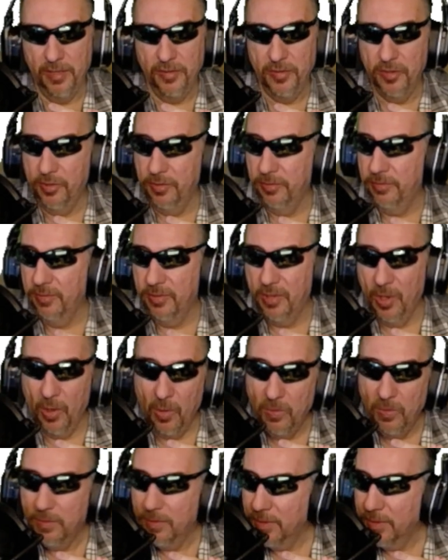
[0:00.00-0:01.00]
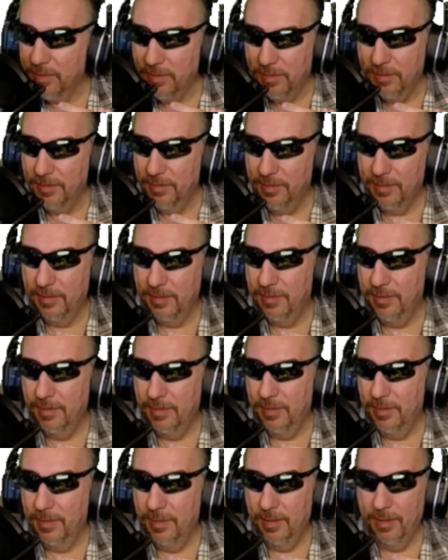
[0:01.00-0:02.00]
you're good to go.
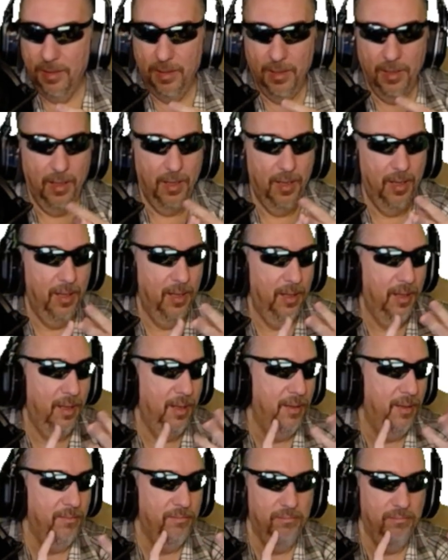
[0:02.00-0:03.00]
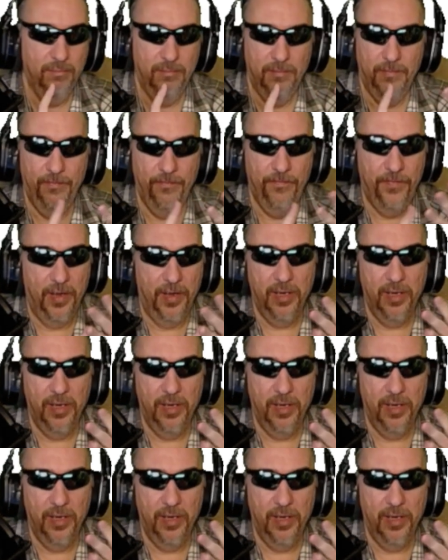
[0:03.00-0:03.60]
Uh, very